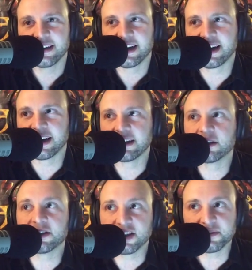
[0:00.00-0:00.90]
Uh,
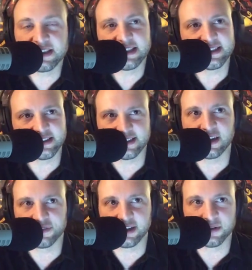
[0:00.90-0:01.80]
there's some sadistic
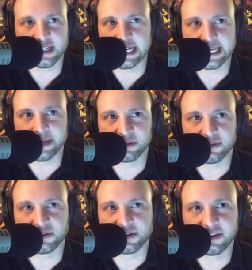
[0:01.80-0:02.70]
stuff that goes on in Game of
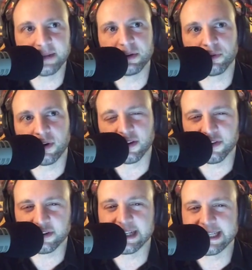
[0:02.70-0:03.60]
Thrones. Don't get me wrong,
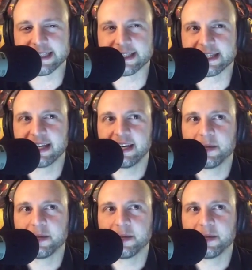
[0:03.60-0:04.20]
there is.